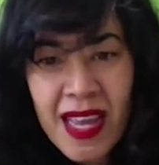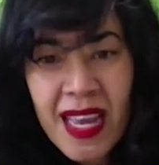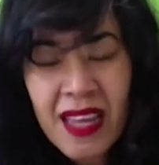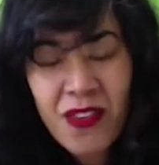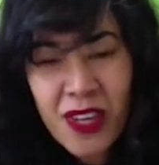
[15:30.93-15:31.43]

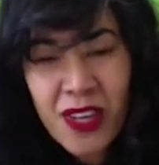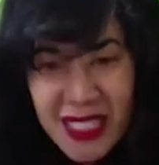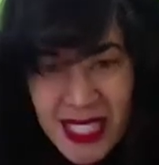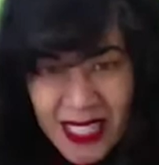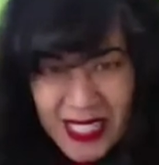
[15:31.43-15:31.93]
Like for
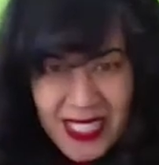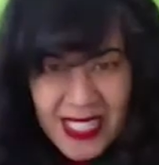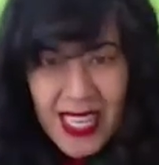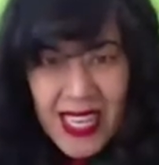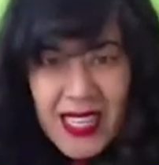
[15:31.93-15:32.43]
instance,
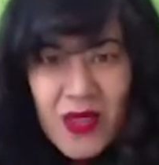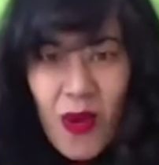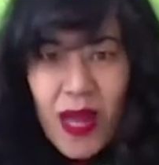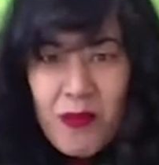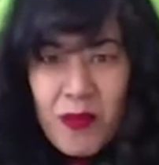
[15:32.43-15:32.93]
in the
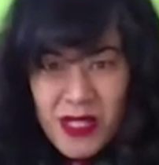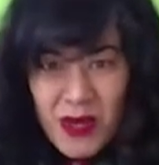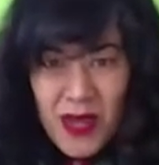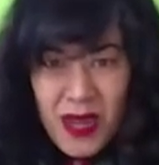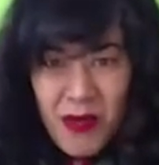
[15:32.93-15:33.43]
one picture
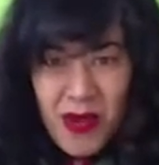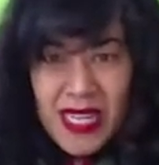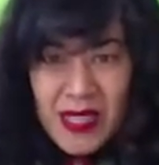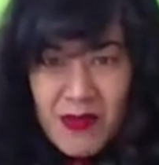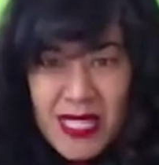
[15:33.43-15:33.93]
where I'm
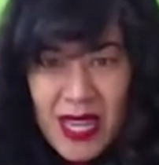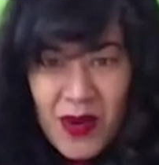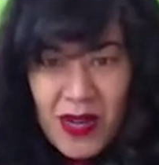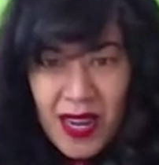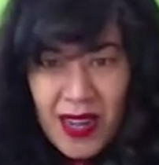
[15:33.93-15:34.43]
wearing the Midora,